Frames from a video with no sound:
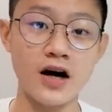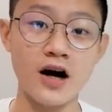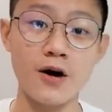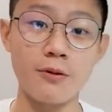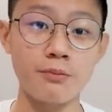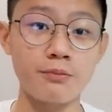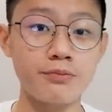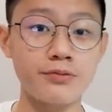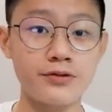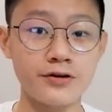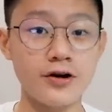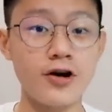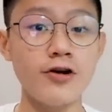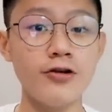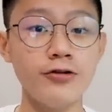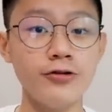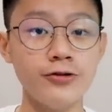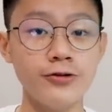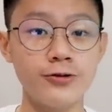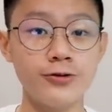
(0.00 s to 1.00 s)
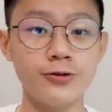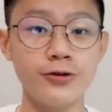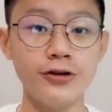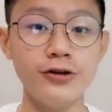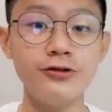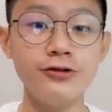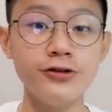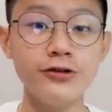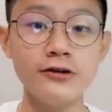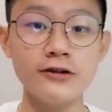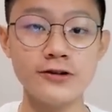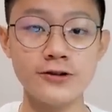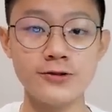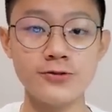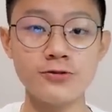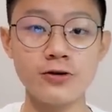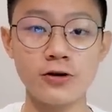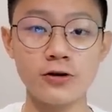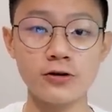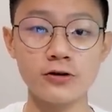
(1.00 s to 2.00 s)
are proud to introduce
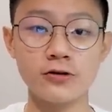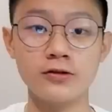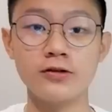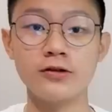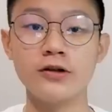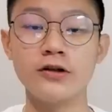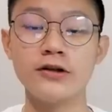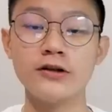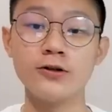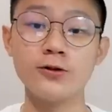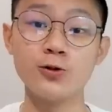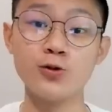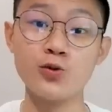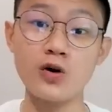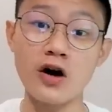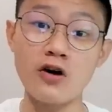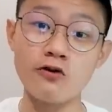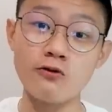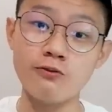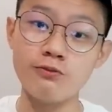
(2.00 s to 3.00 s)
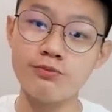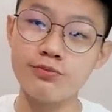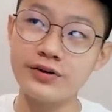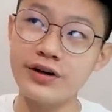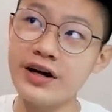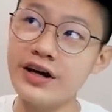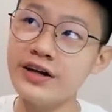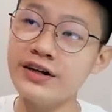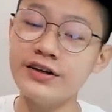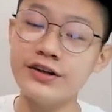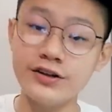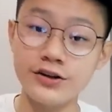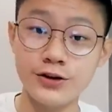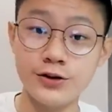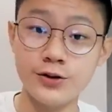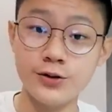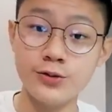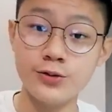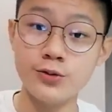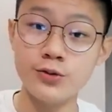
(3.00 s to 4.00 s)
you all to our brand
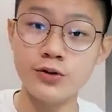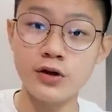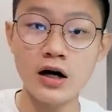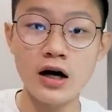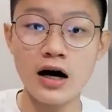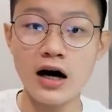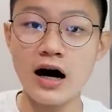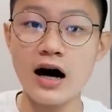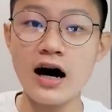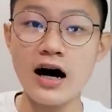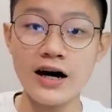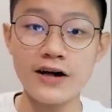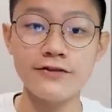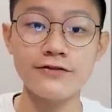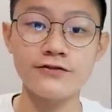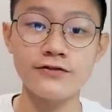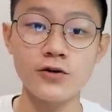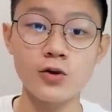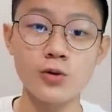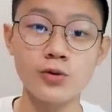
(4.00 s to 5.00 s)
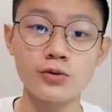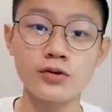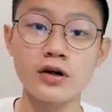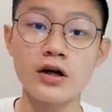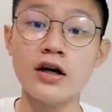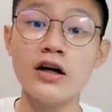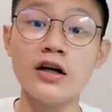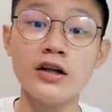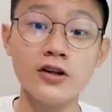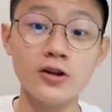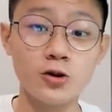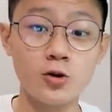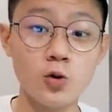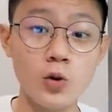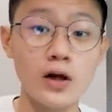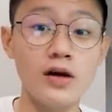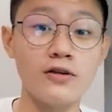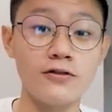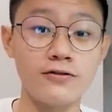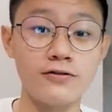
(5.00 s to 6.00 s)
new iPhone
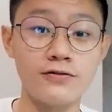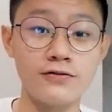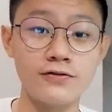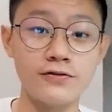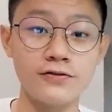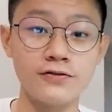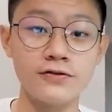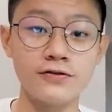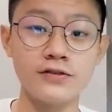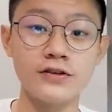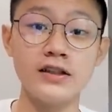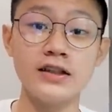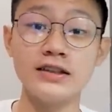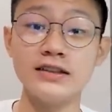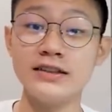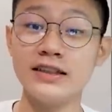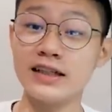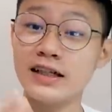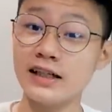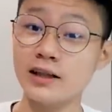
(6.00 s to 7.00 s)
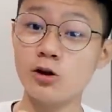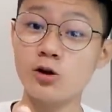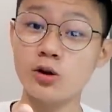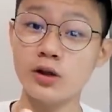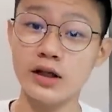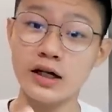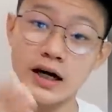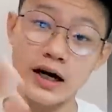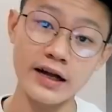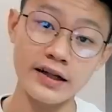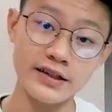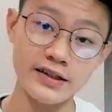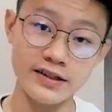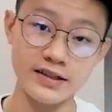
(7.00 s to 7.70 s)
12. Take a look at